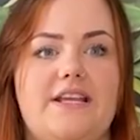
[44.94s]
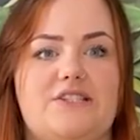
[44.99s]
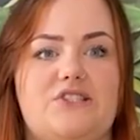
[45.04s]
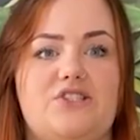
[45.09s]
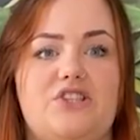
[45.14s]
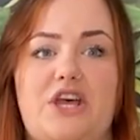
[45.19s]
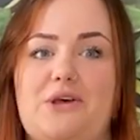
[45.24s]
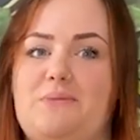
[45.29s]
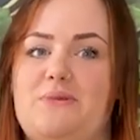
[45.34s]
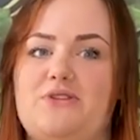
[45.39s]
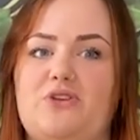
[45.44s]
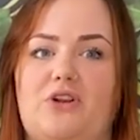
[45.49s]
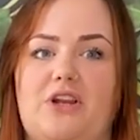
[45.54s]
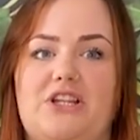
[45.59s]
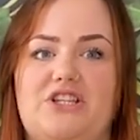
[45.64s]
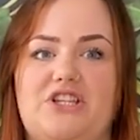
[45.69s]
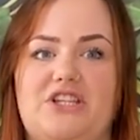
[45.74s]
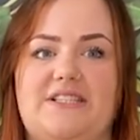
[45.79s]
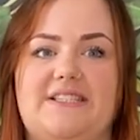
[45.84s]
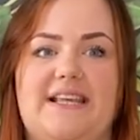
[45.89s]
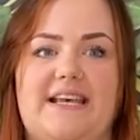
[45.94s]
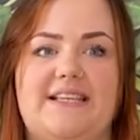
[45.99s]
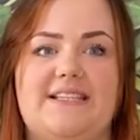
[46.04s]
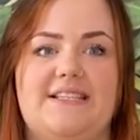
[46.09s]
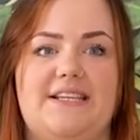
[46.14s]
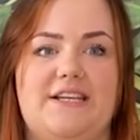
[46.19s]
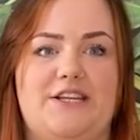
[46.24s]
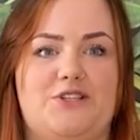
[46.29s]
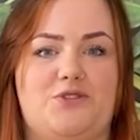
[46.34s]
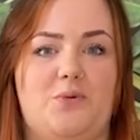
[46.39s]
It's dermatologist
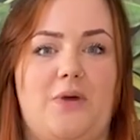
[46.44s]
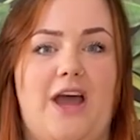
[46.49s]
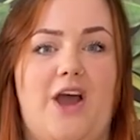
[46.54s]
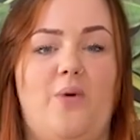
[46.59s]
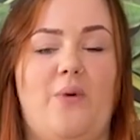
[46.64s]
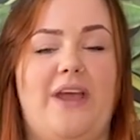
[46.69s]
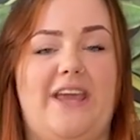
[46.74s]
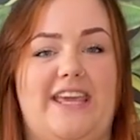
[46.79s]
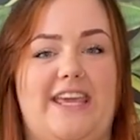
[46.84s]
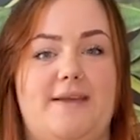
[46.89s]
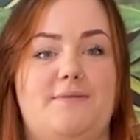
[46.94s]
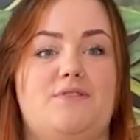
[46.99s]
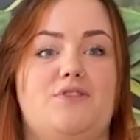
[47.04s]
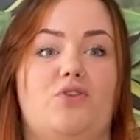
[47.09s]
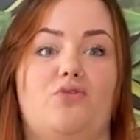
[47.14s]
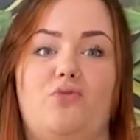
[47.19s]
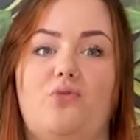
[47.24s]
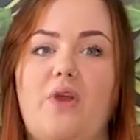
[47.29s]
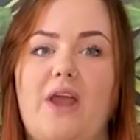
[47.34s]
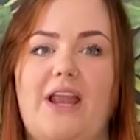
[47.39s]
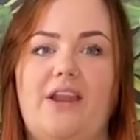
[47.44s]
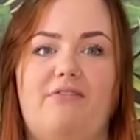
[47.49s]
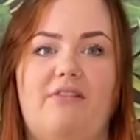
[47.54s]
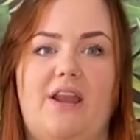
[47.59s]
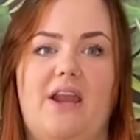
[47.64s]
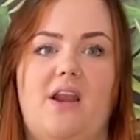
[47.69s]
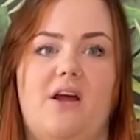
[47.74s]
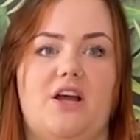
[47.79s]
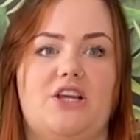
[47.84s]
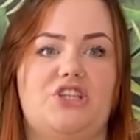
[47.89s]
tested as well, it gives a really,
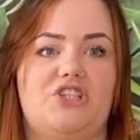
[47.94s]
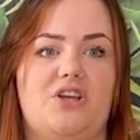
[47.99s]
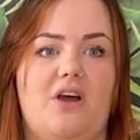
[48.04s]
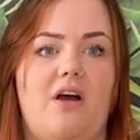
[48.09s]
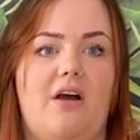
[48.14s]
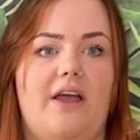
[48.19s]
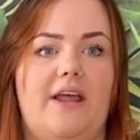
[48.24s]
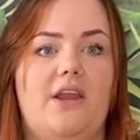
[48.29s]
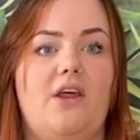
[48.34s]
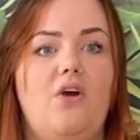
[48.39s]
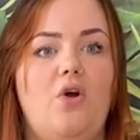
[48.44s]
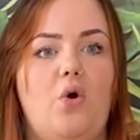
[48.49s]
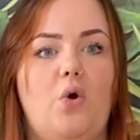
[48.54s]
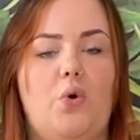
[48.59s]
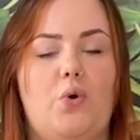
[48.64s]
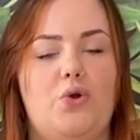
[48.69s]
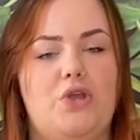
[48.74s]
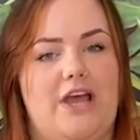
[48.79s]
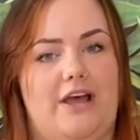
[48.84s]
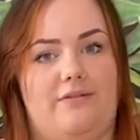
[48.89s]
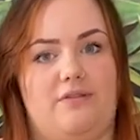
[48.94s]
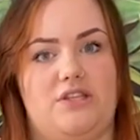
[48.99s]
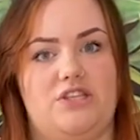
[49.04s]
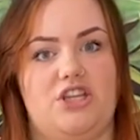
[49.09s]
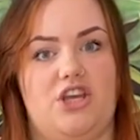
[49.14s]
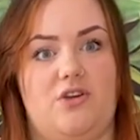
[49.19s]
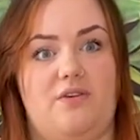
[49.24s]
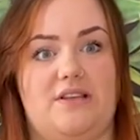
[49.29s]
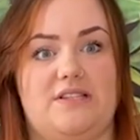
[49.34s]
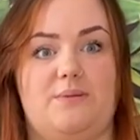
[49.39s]
really nice shine. All you have to
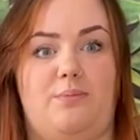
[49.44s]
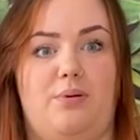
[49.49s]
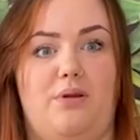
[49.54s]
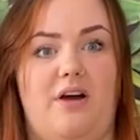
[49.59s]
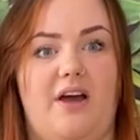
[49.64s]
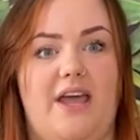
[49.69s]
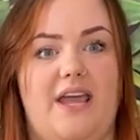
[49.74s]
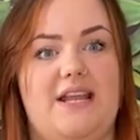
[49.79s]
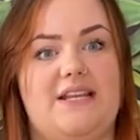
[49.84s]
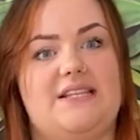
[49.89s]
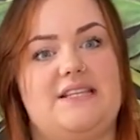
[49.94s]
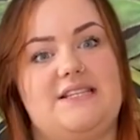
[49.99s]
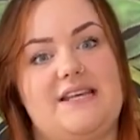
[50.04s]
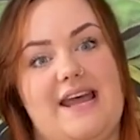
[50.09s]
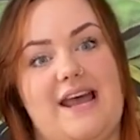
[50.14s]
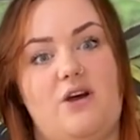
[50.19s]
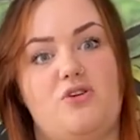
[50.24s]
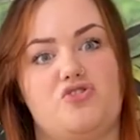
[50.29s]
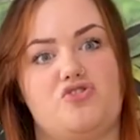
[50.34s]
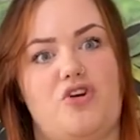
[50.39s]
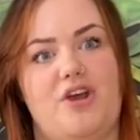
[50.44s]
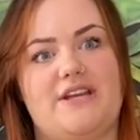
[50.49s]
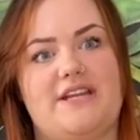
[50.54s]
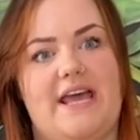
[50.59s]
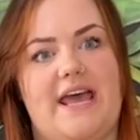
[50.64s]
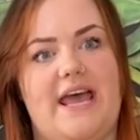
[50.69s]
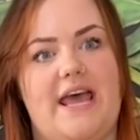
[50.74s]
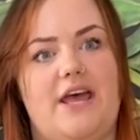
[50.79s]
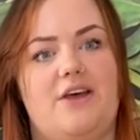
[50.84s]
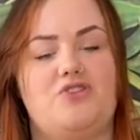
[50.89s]
do is apply it into towel
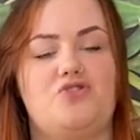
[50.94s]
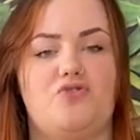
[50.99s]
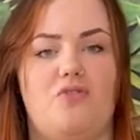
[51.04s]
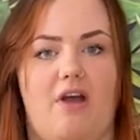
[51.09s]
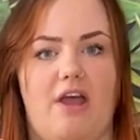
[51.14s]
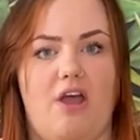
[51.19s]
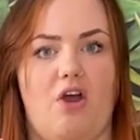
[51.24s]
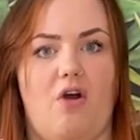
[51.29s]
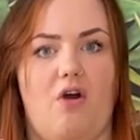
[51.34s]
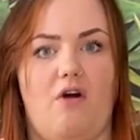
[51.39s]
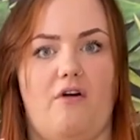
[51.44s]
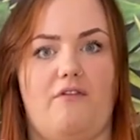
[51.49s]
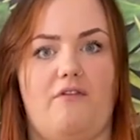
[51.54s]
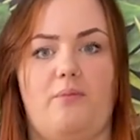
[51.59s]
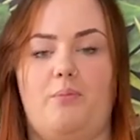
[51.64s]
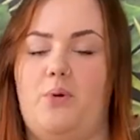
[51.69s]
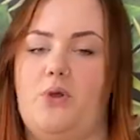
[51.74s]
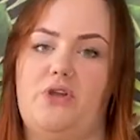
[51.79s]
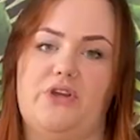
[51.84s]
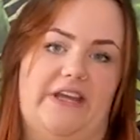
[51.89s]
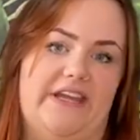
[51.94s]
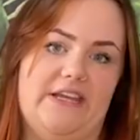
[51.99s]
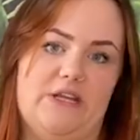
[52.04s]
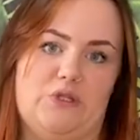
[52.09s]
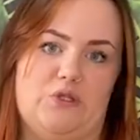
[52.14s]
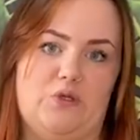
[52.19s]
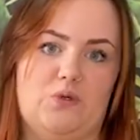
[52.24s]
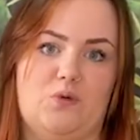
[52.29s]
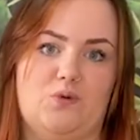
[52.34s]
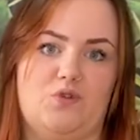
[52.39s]
dried hair, dry it off, put your
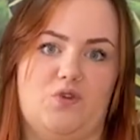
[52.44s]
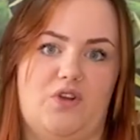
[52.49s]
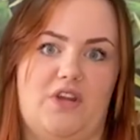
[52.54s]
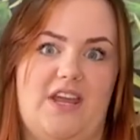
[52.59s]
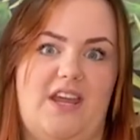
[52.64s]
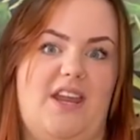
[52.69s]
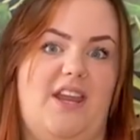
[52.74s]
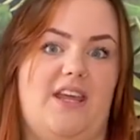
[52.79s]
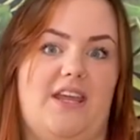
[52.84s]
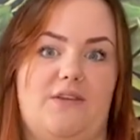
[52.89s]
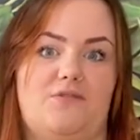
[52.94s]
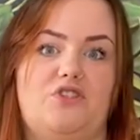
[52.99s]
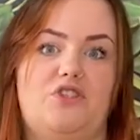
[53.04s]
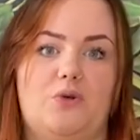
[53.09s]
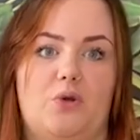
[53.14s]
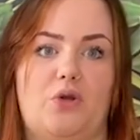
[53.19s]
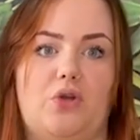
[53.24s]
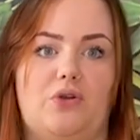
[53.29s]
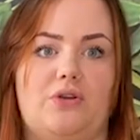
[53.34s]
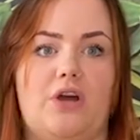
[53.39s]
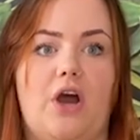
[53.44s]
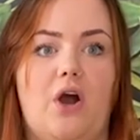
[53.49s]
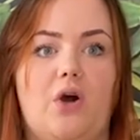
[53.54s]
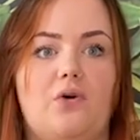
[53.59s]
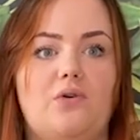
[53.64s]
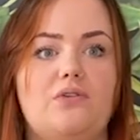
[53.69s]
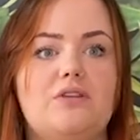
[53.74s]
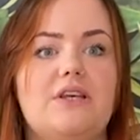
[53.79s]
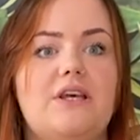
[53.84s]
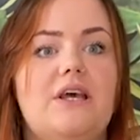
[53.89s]
heater tools on it and it gives you a good
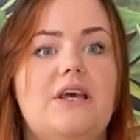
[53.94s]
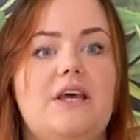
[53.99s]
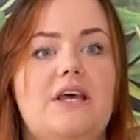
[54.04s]
hold.